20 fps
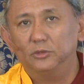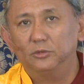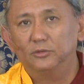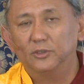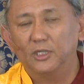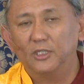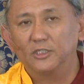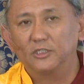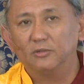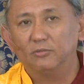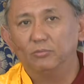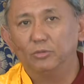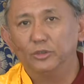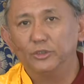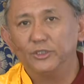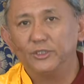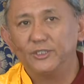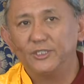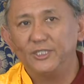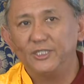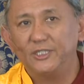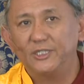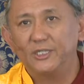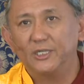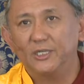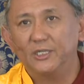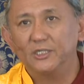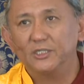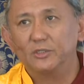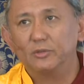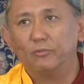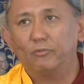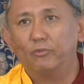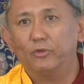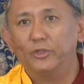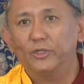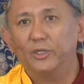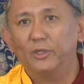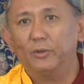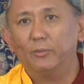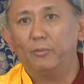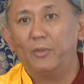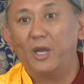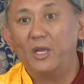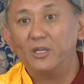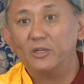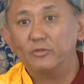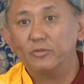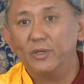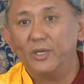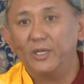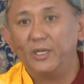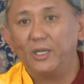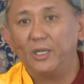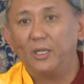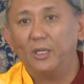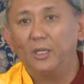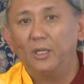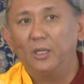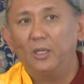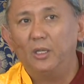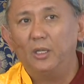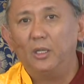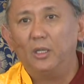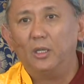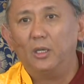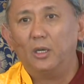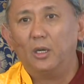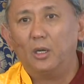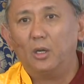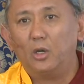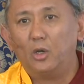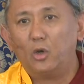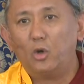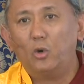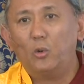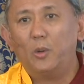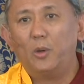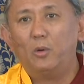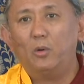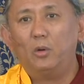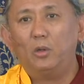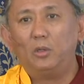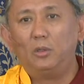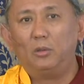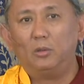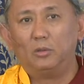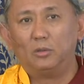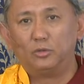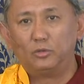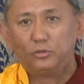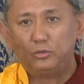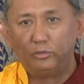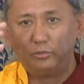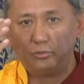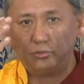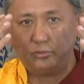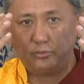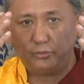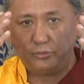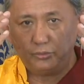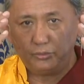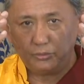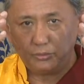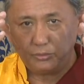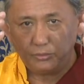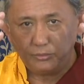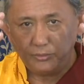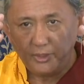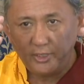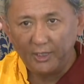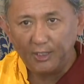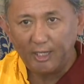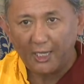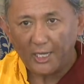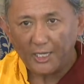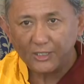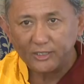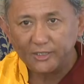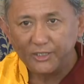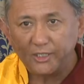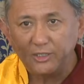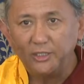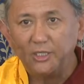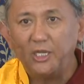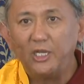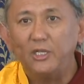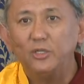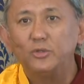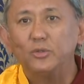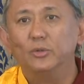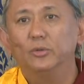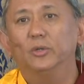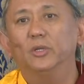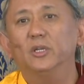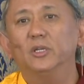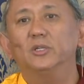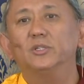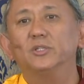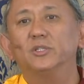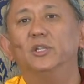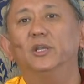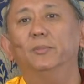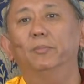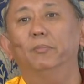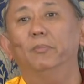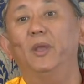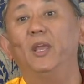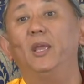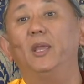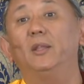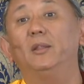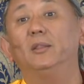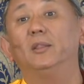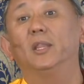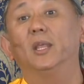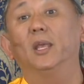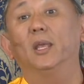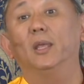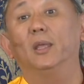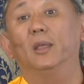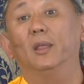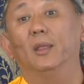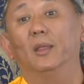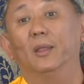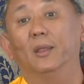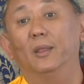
relative bodhicittas for the mind training, overall to realize the nature is the main thing.